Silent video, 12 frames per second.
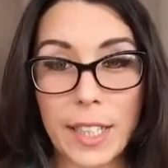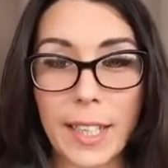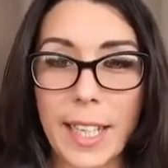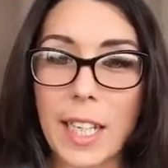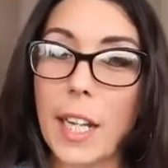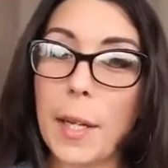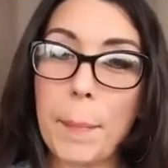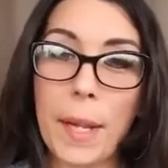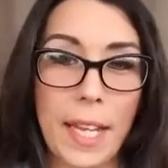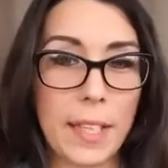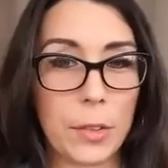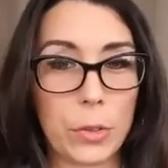and like a
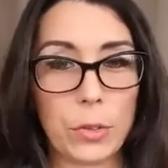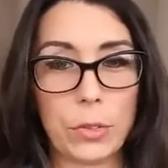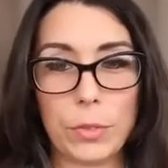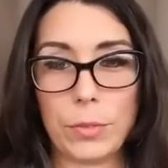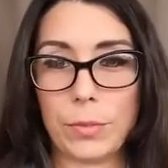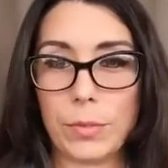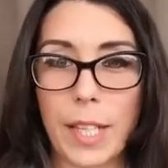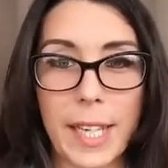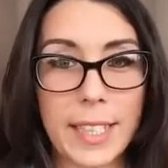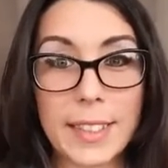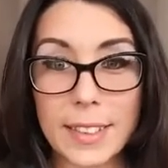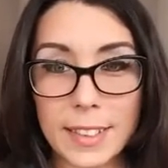panel
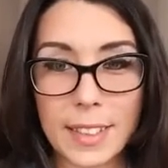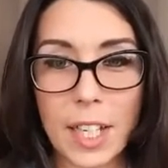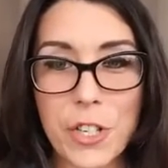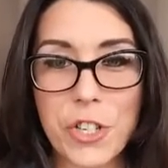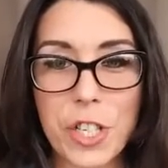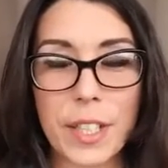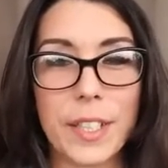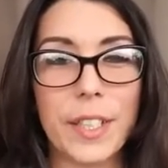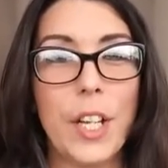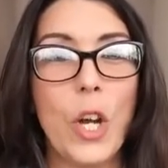like discussion